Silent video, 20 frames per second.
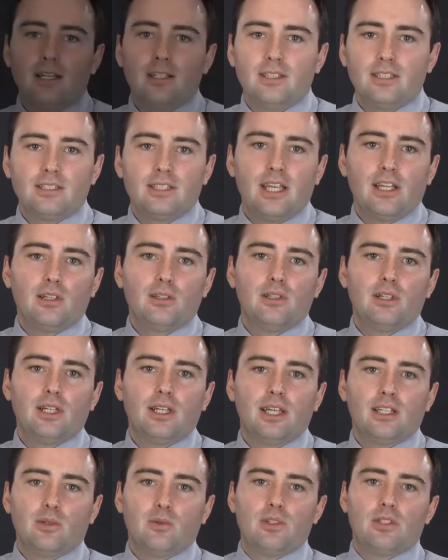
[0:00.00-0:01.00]
Let's take a
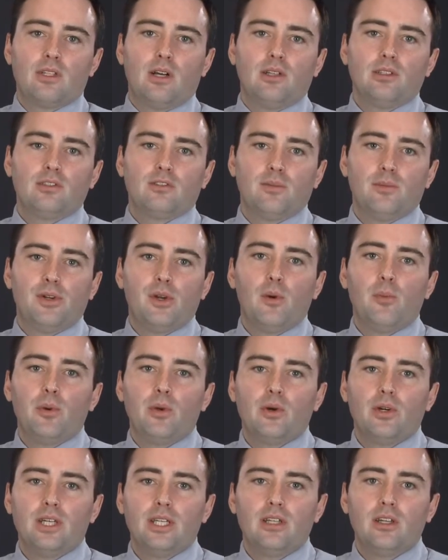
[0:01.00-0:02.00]
look at the results from an
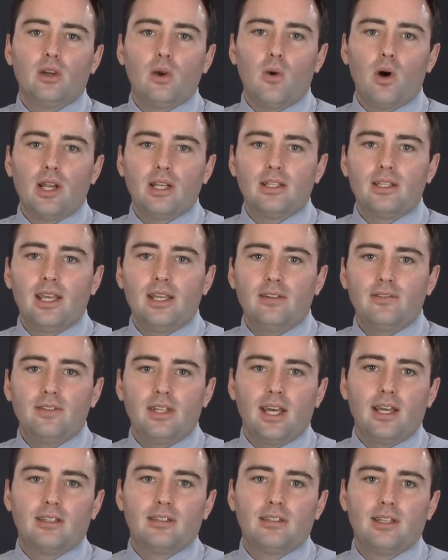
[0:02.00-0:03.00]
opioid quantitative
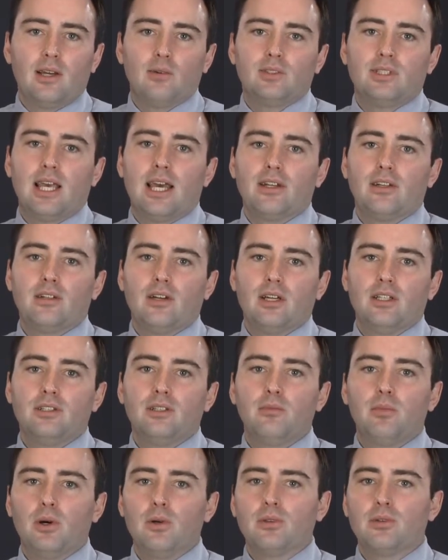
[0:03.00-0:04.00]
test that was added on
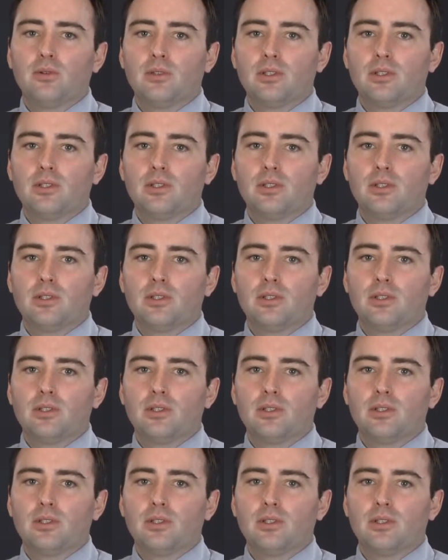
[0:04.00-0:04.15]
to both